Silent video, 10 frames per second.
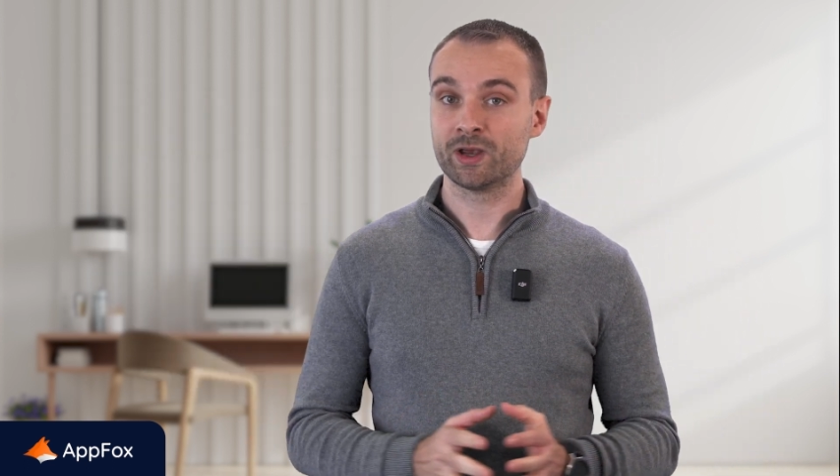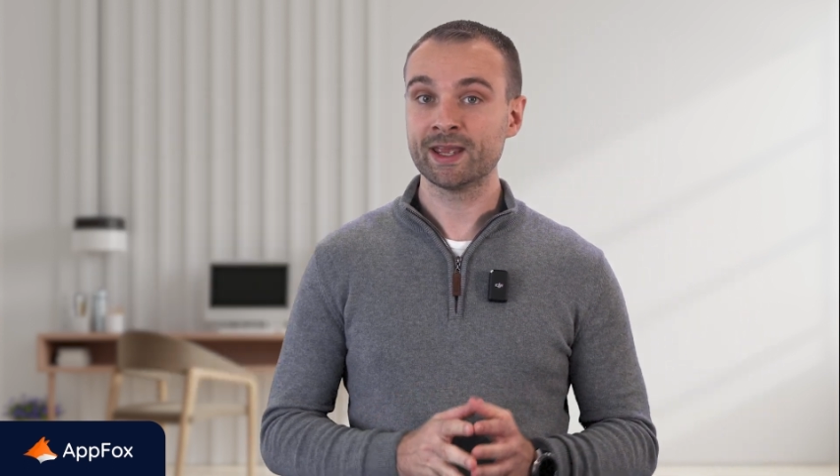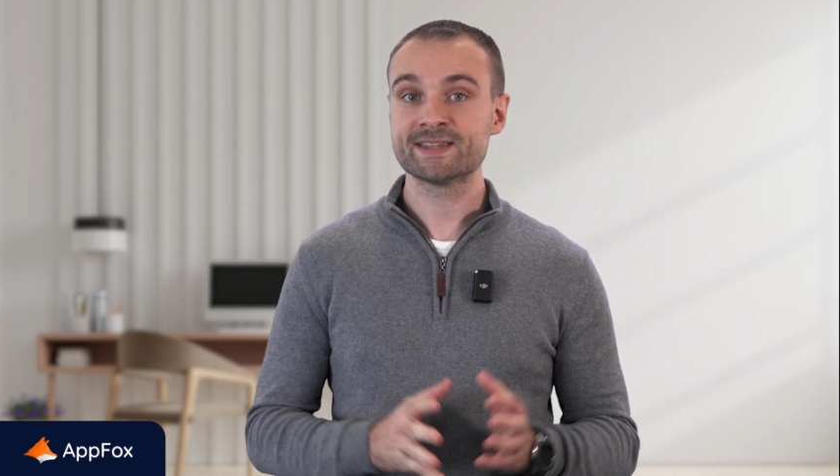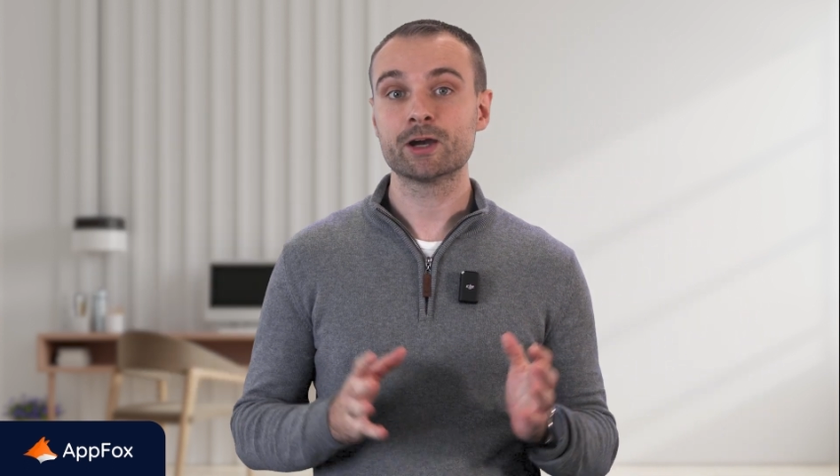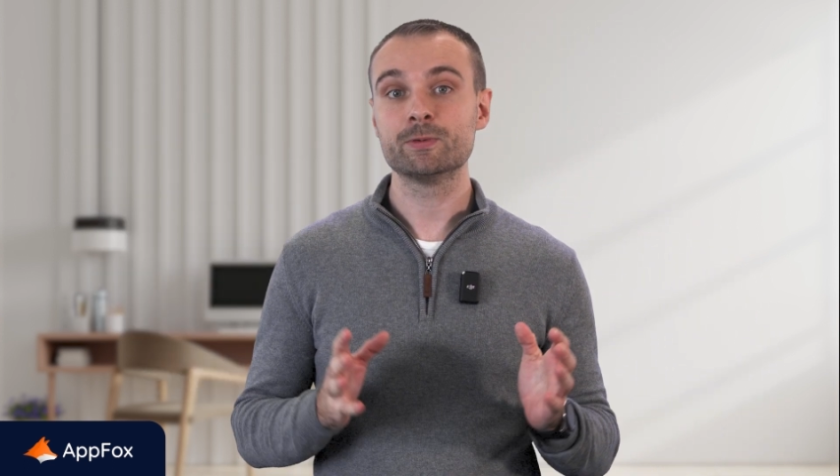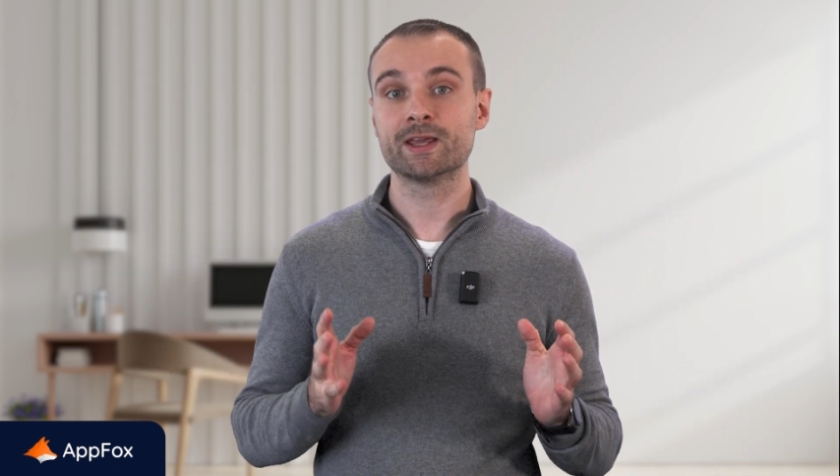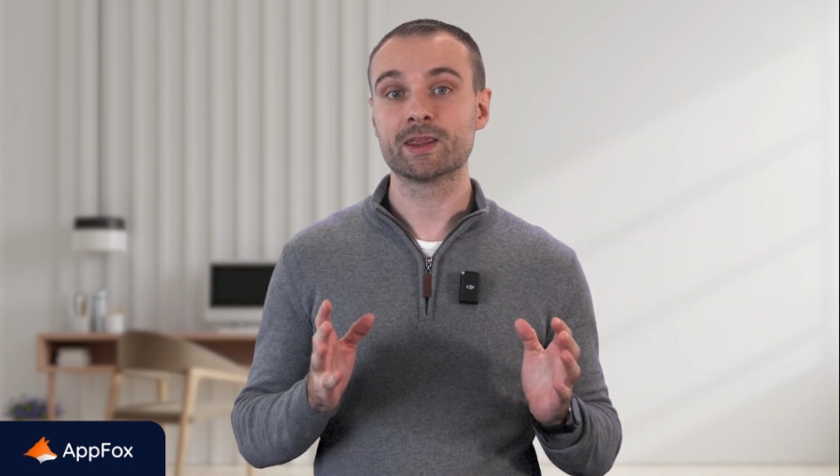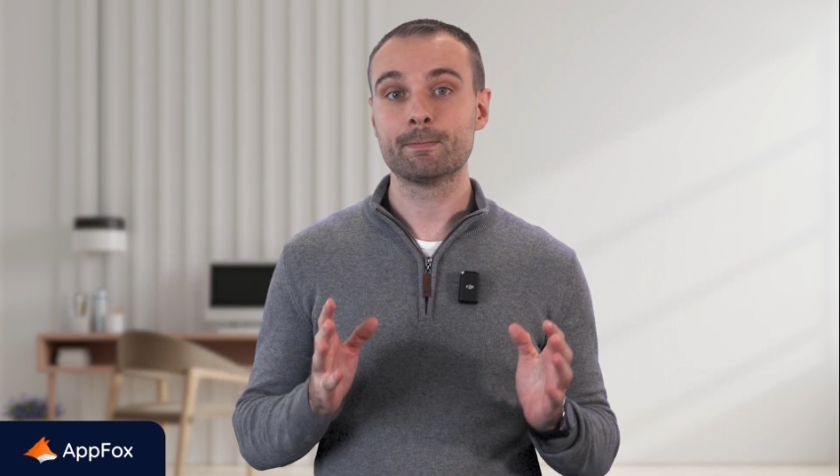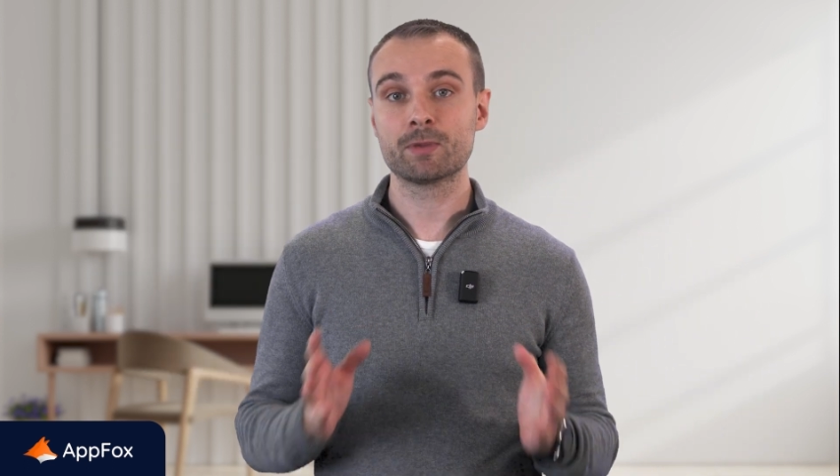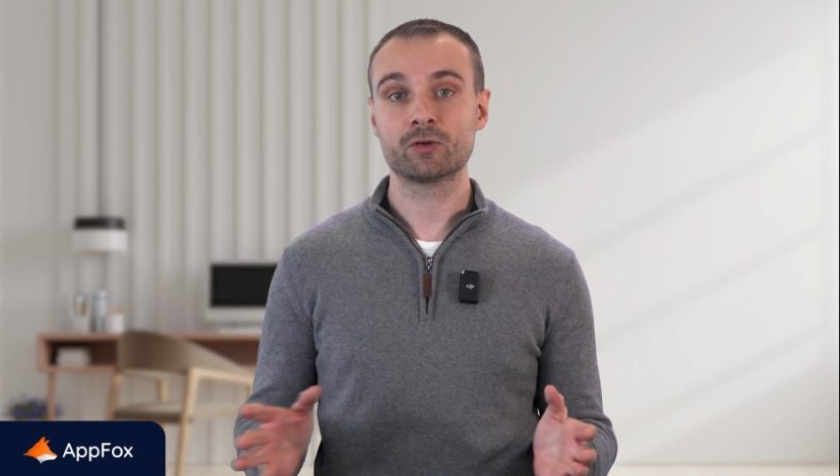we're here to help you
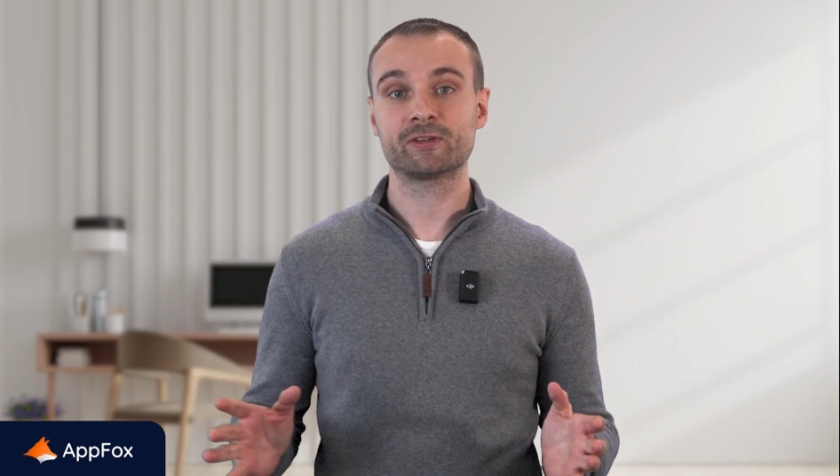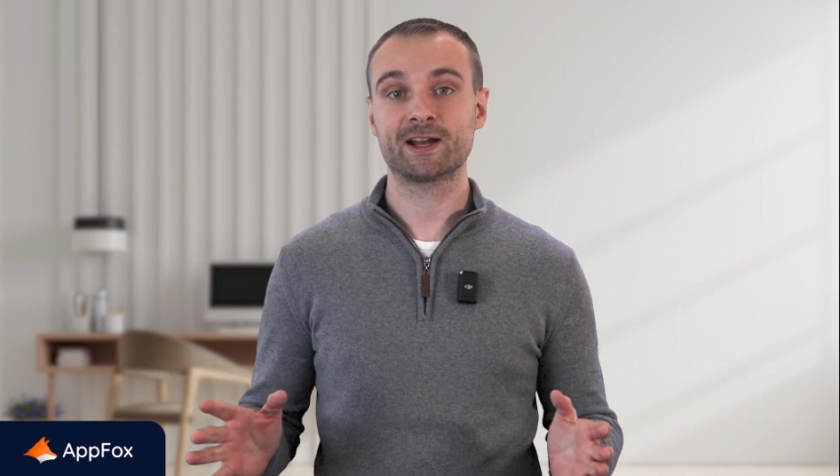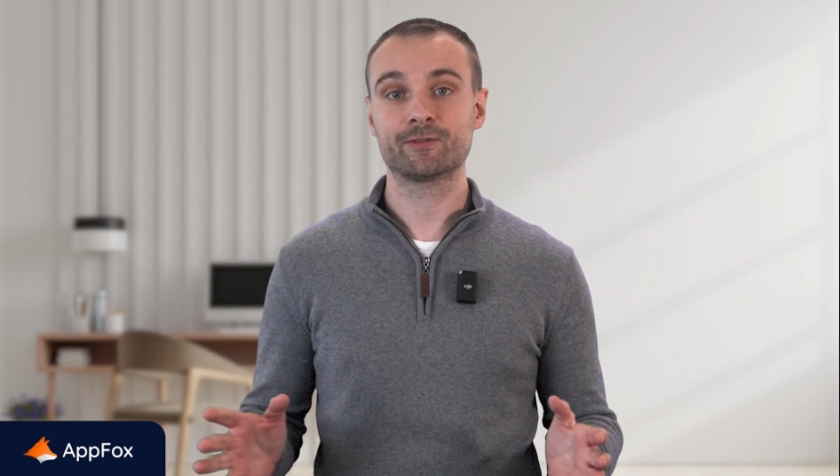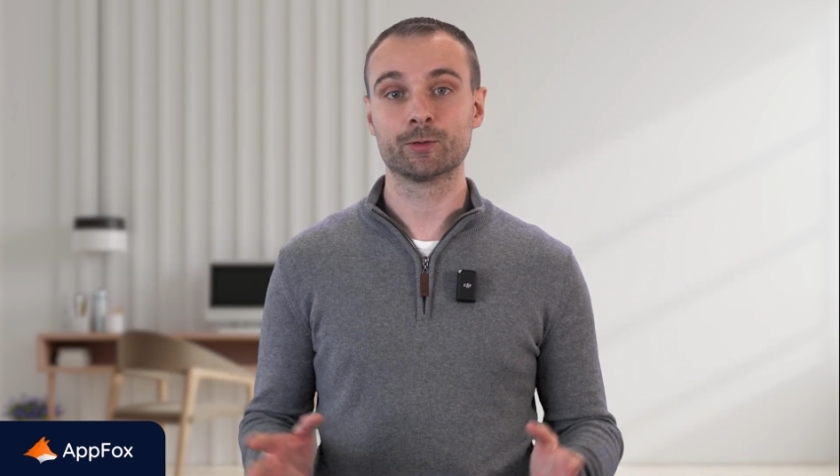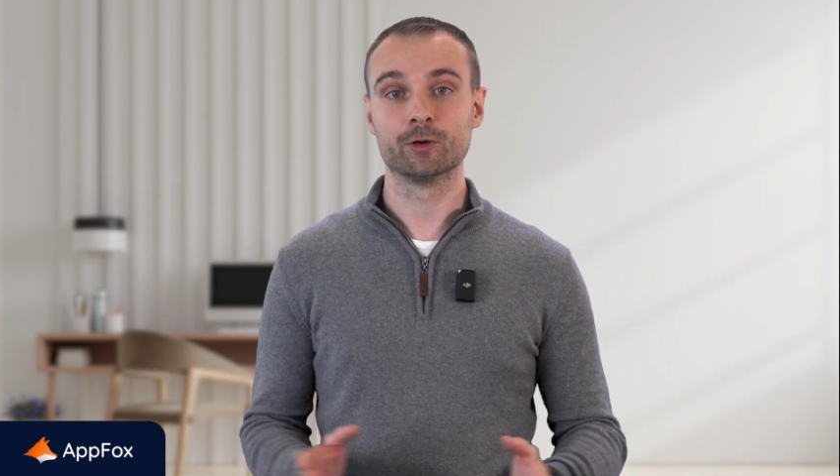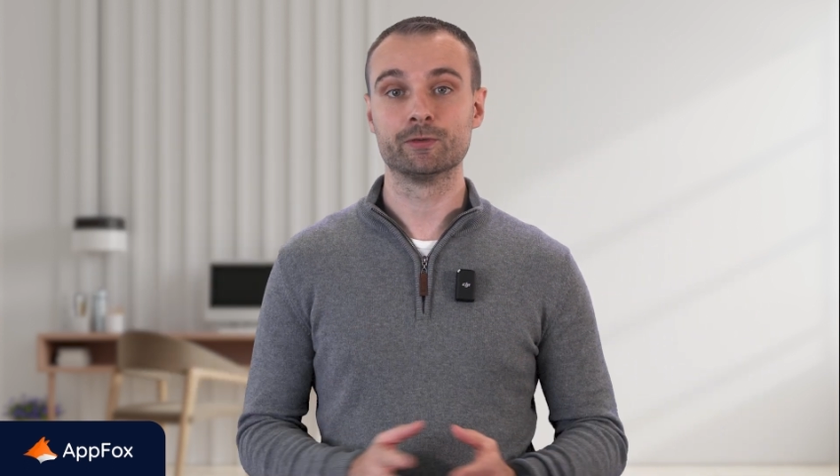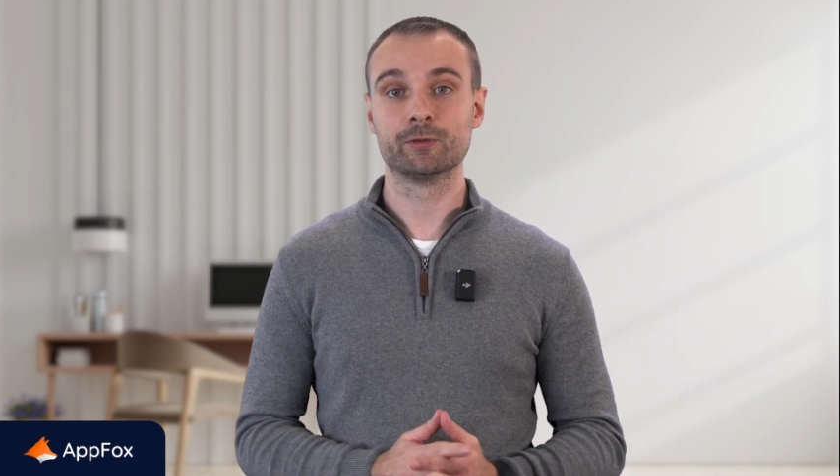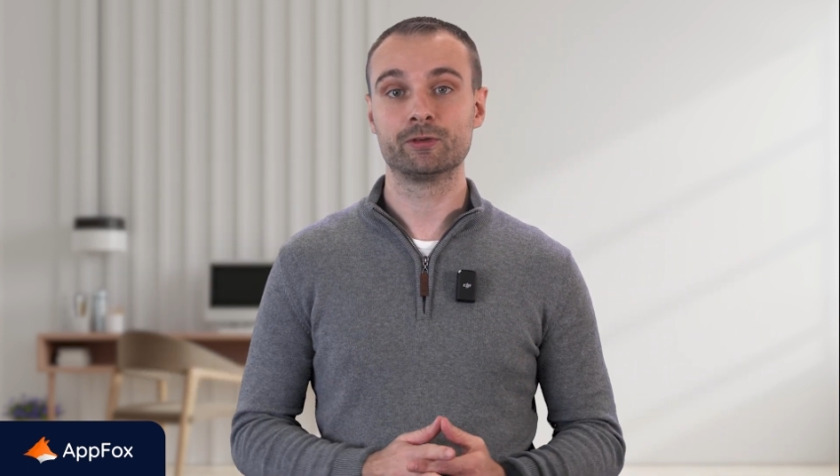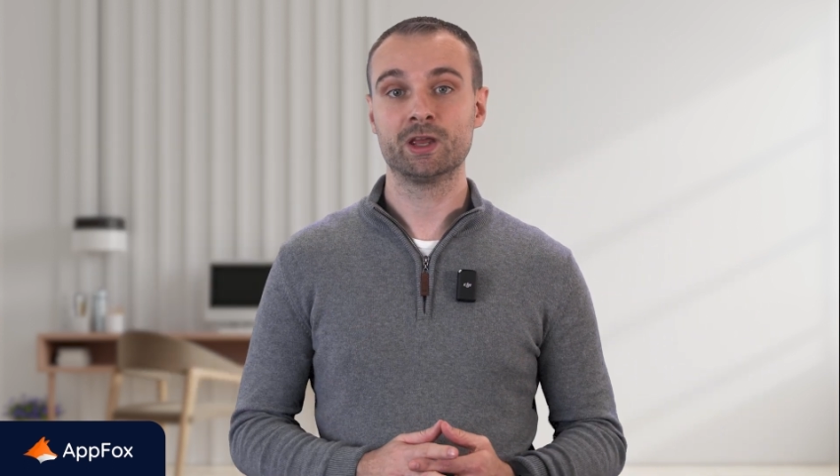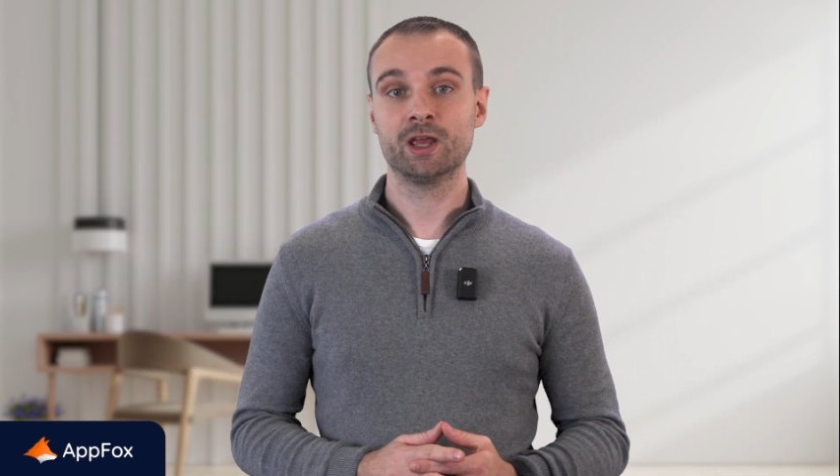get the most out of
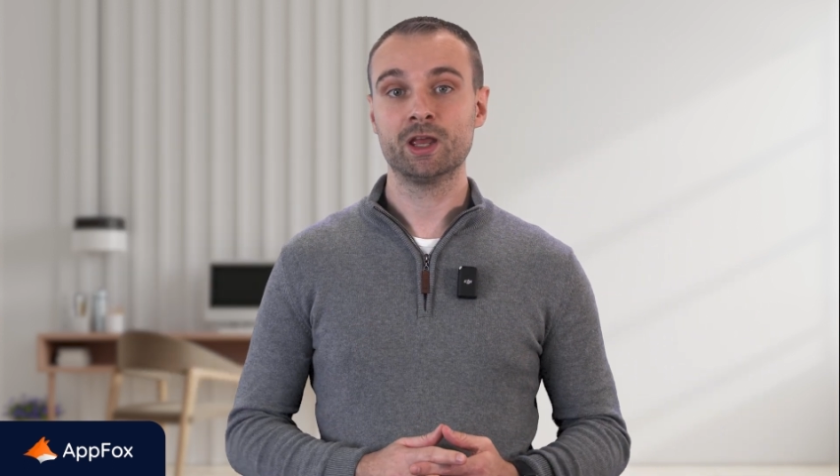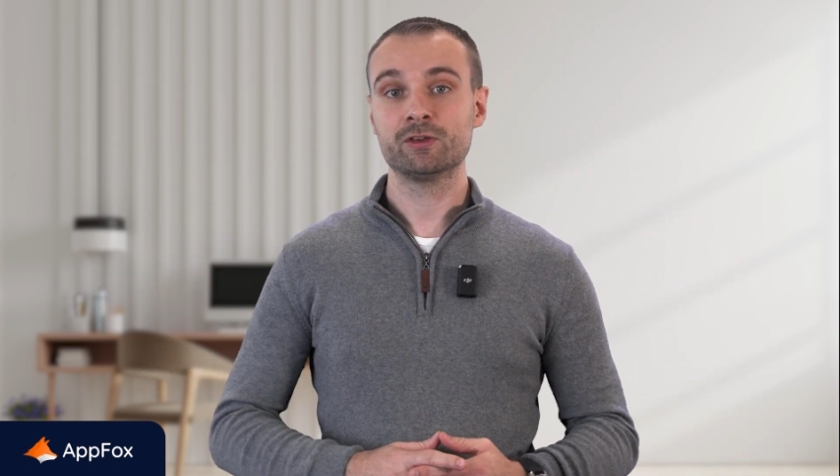approvals.